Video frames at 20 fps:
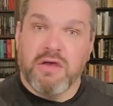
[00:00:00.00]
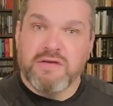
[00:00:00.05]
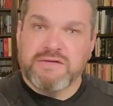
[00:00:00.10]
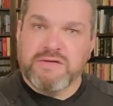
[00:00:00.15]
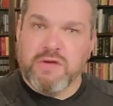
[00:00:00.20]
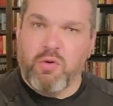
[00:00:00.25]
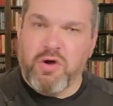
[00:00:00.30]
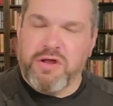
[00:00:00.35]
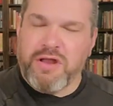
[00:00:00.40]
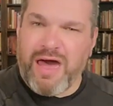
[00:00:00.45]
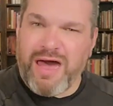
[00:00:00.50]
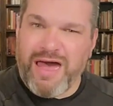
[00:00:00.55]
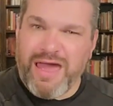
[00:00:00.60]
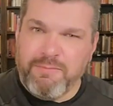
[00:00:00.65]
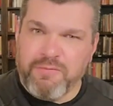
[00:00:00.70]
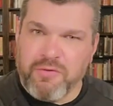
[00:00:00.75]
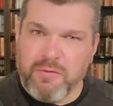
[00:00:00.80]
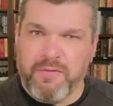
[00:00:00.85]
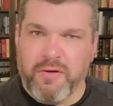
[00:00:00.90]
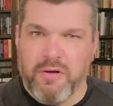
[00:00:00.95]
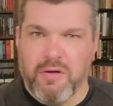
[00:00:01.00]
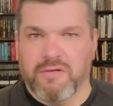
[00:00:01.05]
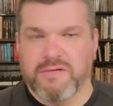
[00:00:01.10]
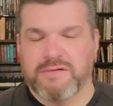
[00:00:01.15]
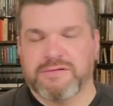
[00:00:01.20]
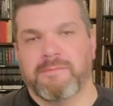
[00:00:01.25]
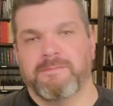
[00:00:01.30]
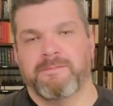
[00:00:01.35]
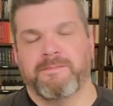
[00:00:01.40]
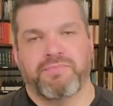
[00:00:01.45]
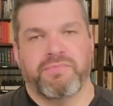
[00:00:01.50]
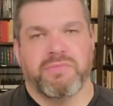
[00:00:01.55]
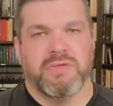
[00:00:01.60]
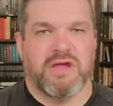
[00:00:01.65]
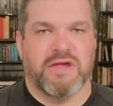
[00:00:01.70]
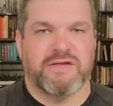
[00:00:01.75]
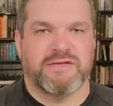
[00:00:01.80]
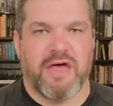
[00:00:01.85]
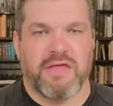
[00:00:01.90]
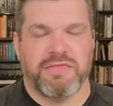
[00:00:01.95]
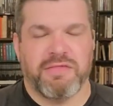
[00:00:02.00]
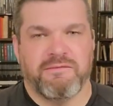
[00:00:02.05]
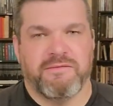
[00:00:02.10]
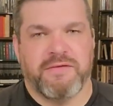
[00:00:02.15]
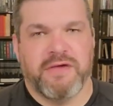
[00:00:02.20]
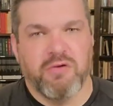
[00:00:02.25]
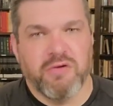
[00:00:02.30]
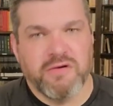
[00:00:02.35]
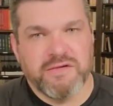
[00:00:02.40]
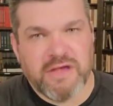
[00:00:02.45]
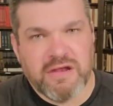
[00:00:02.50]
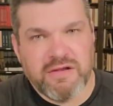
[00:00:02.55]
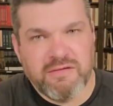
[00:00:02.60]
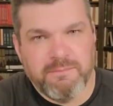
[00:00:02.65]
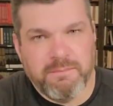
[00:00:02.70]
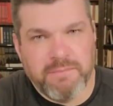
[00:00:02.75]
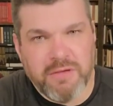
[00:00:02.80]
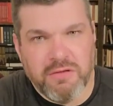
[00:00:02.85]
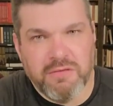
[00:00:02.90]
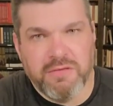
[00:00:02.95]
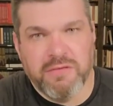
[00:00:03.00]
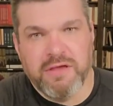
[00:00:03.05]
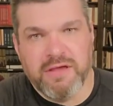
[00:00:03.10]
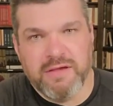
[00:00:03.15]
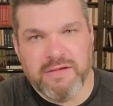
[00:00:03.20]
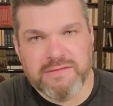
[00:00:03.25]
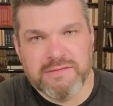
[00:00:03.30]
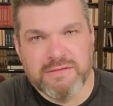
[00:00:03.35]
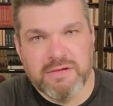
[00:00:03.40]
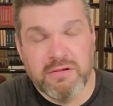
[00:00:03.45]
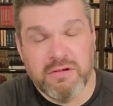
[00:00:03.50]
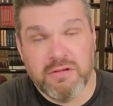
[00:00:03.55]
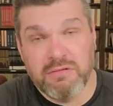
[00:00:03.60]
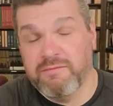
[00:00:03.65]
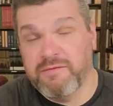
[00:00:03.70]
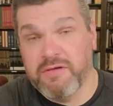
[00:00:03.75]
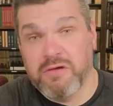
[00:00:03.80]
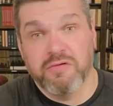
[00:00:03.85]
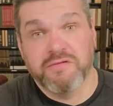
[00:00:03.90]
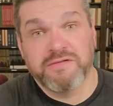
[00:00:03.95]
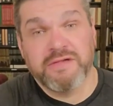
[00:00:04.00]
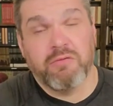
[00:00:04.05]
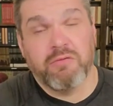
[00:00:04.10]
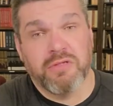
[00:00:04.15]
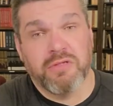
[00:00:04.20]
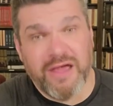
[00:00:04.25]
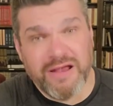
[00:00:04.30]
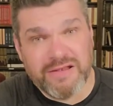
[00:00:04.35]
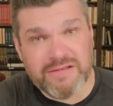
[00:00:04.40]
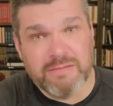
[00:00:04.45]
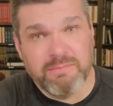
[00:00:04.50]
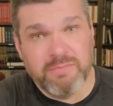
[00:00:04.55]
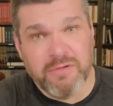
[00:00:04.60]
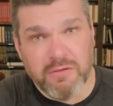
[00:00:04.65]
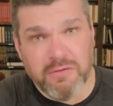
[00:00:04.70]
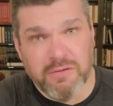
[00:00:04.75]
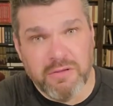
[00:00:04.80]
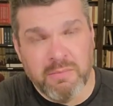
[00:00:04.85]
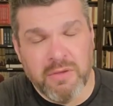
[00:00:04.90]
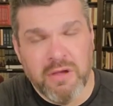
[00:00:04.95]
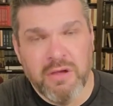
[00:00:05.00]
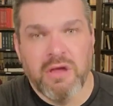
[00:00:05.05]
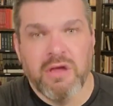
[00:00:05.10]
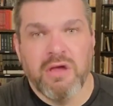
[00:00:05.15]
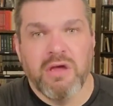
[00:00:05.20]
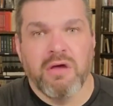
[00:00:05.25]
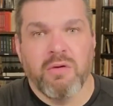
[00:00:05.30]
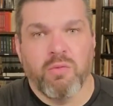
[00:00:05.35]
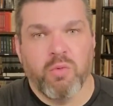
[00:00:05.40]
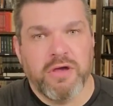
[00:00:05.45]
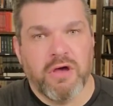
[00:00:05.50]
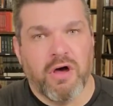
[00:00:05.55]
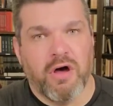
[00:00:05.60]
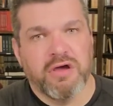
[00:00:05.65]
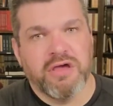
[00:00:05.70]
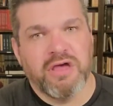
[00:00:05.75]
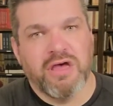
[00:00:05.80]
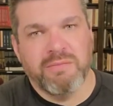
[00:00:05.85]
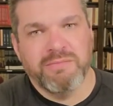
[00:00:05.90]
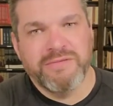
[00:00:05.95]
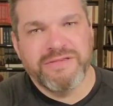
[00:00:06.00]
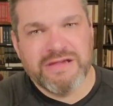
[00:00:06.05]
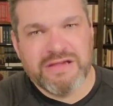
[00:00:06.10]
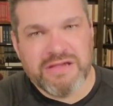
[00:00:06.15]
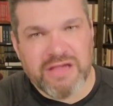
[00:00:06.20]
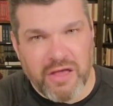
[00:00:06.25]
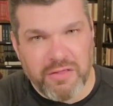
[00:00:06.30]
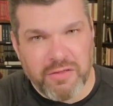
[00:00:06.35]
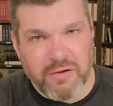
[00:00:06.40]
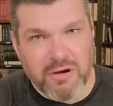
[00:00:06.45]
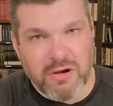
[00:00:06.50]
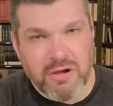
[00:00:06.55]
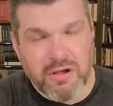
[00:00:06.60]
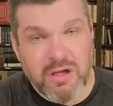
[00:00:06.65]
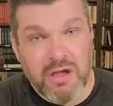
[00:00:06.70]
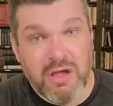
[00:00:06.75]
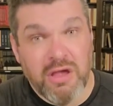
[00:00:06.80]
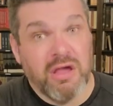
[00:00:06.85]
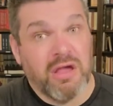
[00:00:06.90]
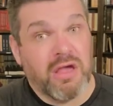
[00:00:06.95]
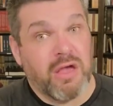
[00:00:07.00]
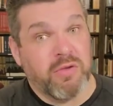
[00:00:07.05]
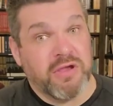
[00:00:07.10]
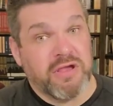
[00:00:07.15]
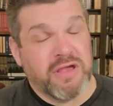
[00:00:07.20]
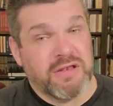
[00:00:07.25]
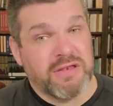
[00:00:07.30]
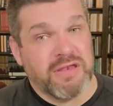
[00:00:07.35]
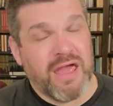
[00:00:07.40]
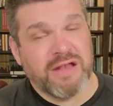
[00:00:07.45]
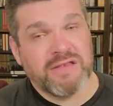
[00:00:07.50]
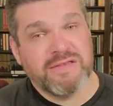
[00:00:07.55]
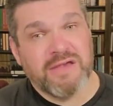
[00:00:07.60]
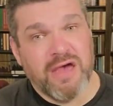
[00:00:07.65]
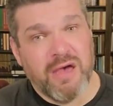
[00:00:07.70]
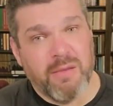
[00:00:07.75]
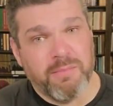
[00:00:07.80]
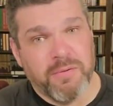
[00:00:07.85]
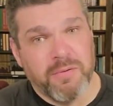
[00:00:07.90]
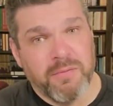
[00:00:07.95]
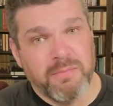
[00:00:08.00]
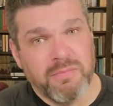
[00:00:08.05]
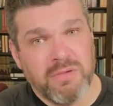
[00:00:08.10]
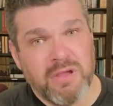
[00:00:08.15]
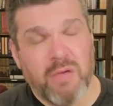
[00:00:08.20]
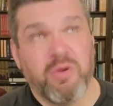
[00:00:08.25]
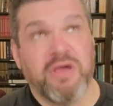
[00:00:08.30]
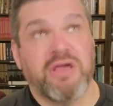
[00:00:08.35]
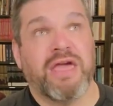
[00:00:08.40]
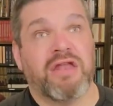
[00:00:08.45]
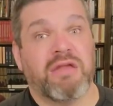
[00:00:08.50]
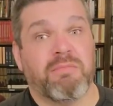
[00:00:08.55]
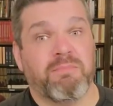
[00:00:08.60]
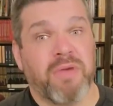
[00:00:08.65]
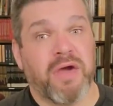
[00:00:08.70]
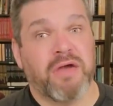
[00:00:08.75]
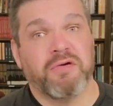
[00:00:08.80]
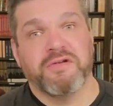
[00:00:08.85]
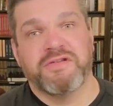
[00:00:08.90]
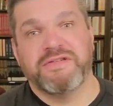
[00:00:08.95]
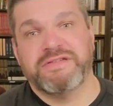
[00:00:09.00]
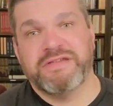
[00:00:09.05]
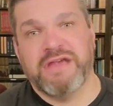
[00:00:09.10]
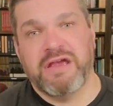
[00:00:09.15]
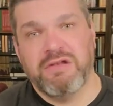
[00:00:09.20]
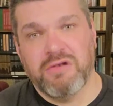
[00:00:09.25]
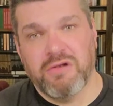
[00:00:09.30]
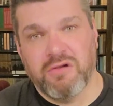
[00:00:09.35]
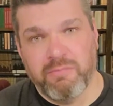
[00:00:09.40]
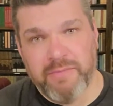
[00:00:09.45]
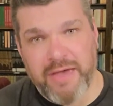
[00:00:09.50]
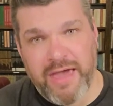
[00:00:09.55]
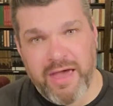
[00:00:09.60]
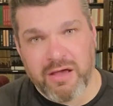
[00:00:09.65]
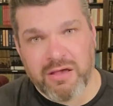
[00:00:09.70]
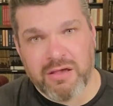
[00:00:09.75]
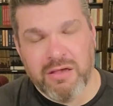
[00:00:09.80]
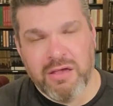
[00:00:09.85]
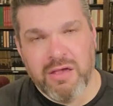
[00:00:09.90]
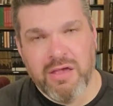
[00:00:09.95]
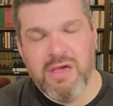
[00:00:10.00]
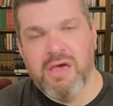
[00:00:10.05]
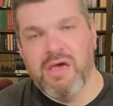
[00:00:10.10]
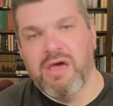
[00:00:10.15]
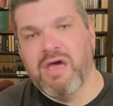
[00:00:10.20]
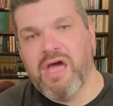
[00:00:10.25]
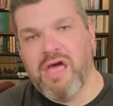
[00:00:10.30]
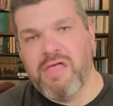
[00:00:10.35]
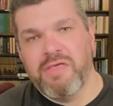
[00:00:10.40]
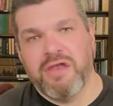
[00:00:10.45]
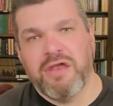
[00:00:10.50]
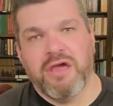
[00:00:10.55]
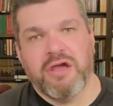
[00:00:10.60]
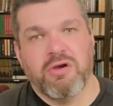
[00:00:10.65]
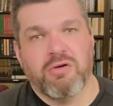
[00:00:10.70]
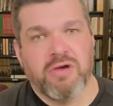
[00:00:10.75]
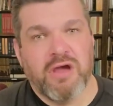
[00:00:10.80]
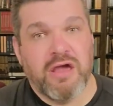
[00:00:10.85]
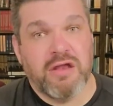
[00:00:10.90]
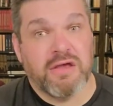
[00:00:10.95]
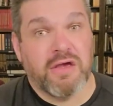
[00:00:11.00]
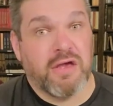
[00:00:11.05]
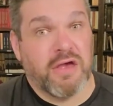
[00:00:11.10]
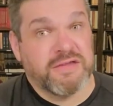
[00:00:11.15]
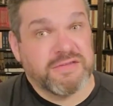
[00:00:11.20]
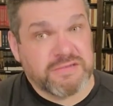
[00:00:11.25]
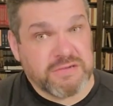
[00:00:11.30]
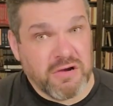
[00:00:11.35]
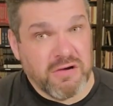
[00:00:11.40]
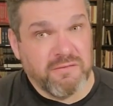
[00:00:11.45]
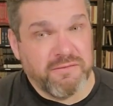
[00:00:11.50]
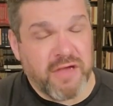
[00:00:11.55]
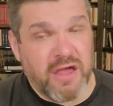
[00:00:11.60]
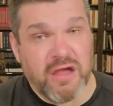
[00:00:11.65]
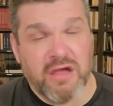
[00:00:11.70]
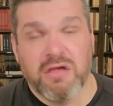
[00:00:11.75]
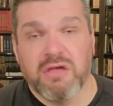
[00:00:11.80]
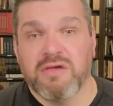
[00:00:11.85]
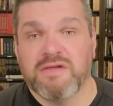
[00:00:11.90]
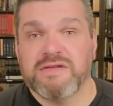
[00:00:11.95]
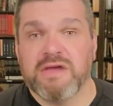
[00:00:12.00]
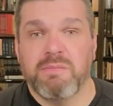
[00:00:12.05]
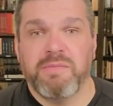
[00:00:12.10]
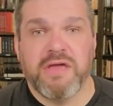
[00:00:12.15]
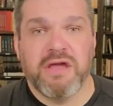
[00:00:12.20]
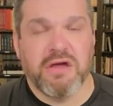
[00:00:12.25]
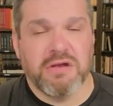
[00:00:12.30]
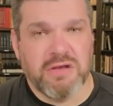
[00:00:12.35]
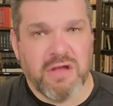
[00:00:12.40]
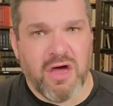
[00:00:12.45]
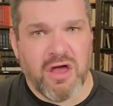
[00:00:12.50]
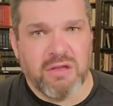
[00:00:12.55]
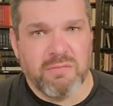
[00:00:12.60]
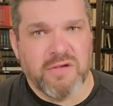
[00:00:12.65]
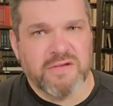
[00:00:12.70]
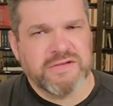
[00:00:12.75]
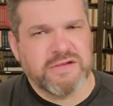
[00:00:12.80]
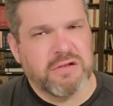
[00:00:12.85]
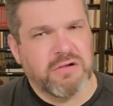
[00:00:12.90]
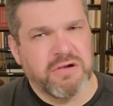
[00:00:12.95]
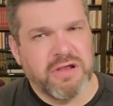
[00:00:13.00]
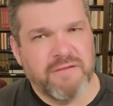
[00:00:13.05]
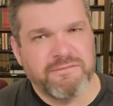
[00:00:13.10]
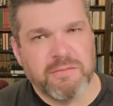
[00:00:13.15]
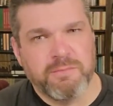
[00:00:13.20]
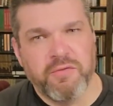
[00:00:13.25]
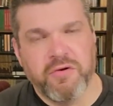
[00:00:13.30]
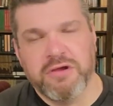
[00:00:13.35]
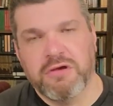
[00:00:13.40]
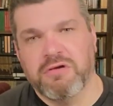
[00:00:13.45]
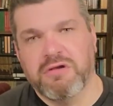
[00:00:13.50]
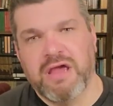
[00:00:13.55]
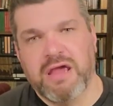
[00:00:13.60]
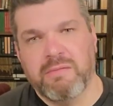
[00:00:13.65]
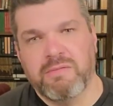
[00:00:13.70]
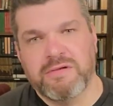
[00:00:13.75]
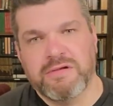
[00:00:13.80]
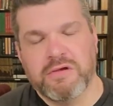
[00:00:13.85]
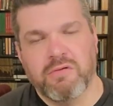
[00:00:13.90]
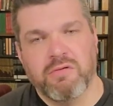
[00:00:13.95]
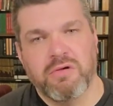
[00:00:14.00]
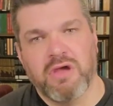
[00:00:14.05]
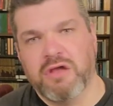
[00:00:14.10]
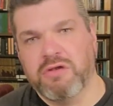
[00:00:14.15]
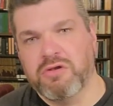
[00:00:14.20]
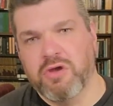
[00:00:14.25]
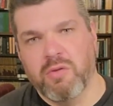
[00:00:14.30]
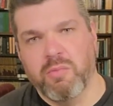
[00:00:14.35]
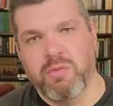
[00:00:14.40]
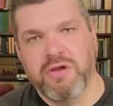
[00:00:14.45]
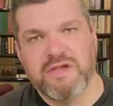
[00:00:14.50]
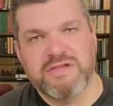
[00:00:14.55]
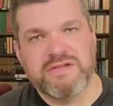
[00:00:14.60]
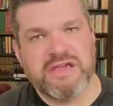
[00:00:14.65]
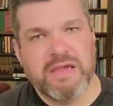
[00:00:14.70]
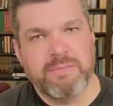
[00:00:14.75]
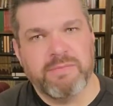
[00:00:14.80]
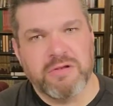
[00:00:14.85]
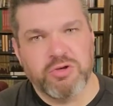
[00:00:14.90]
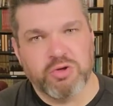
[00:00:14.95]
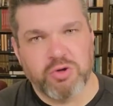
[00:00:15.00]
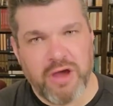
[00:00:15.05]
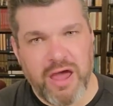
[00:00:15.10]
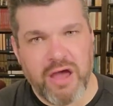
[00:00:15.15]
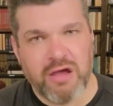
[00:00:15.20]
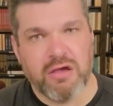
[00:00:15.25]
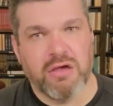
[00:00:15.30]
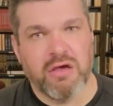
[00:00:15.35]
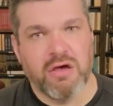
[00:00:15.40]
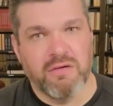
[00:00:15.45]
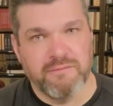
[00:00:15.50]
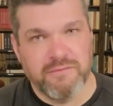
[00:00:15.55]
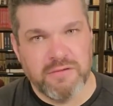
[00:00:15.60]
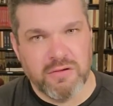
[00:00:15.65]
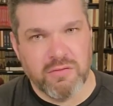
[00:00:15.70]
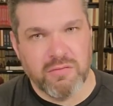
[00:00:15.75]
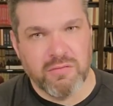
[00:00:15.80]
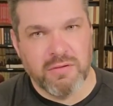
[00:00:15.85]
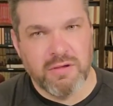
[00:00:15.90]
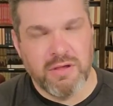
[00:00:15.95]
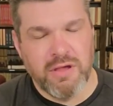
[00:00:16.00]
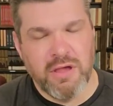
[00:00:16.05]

So what I propose is that the viewers that have built these, and viewers like to build them, we all come together and we connect up and we get a better signal back. And then I create a survey, something anonymous you don't have to put your name to, and nobody's keeping track of you.